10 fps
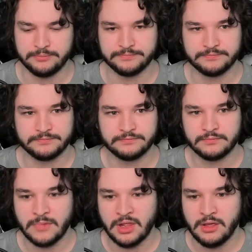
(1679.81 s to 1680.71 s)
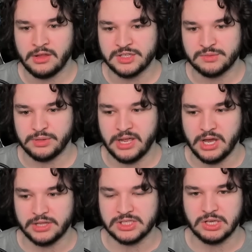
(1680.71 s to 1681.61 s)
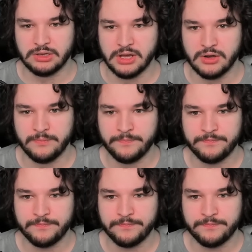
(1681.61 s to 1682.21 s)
Let's play Han Solo.